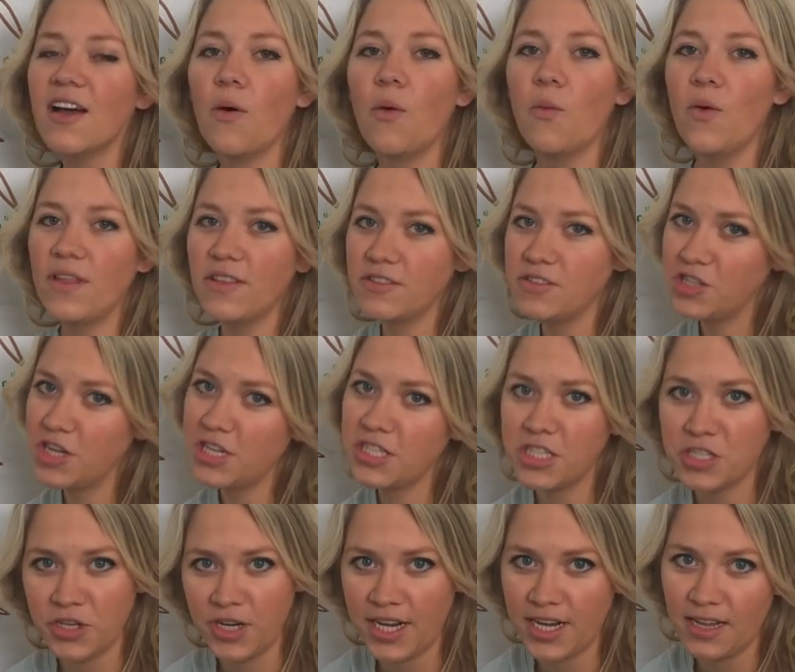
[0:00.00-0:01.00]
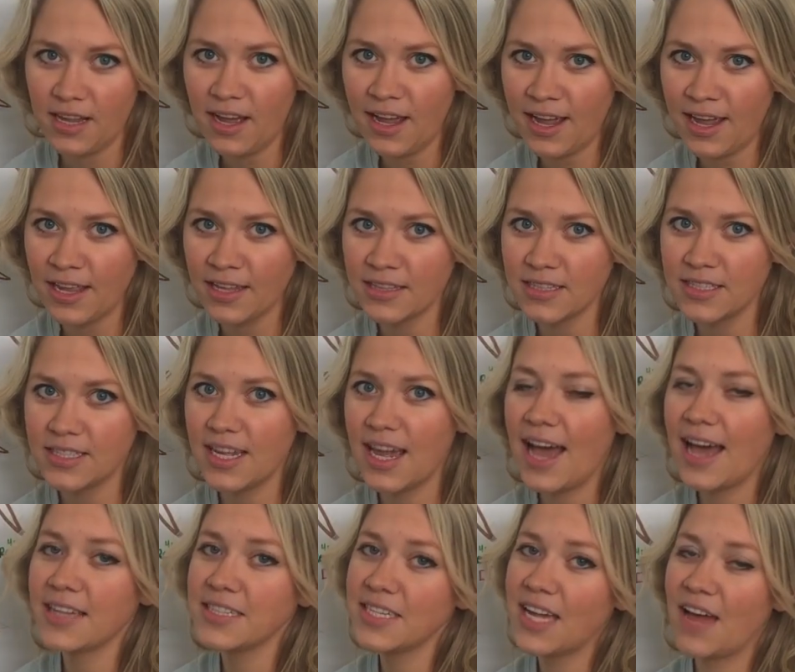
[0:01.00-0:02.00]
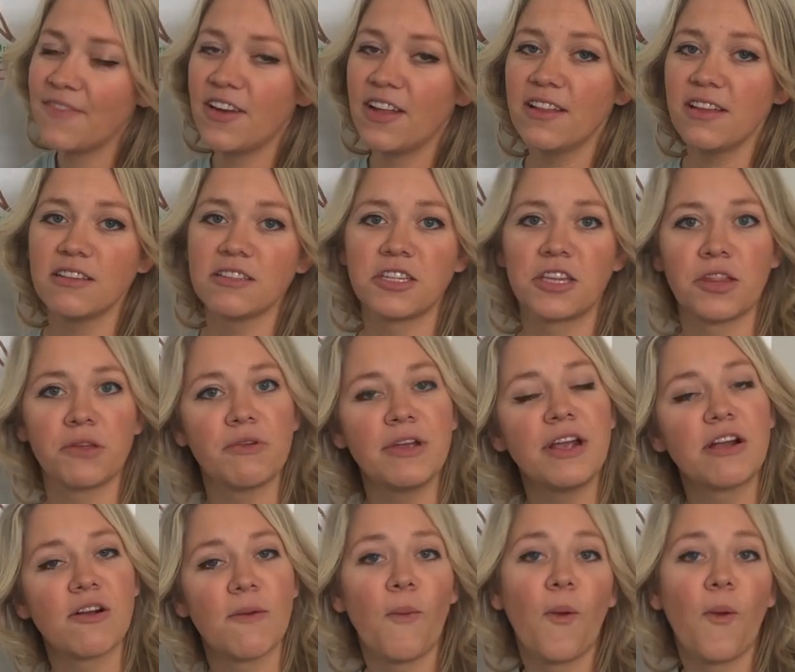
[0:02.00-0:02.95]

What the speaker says: with just straight lines, it has to have at least 3 or